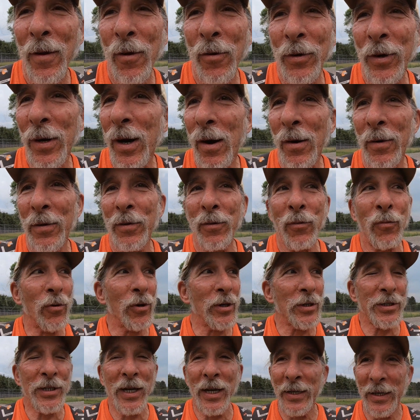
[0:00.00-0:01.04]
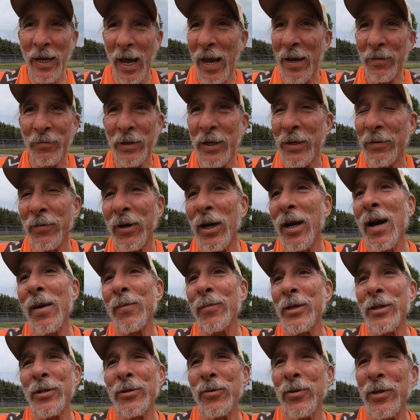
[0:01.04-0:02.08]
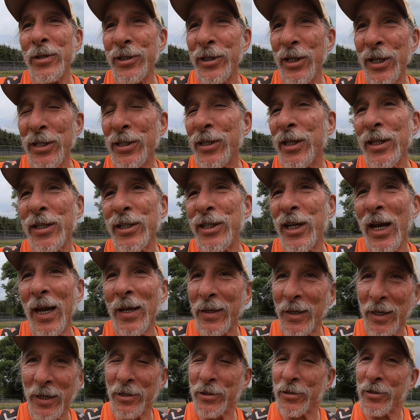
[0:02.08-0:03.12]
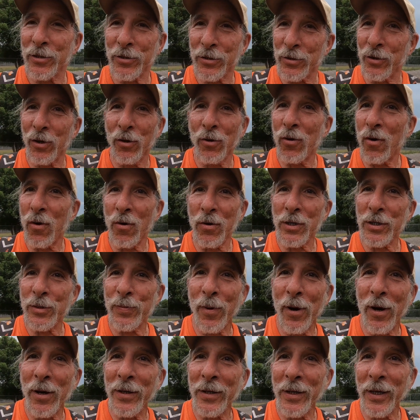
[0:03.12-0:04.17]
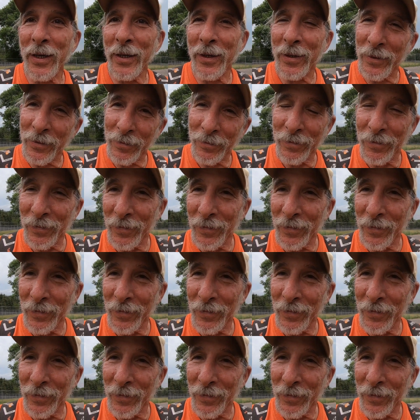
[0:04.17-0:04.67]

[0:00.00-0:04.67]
or are the words that haven't even come into existence yet because there's no corresponding,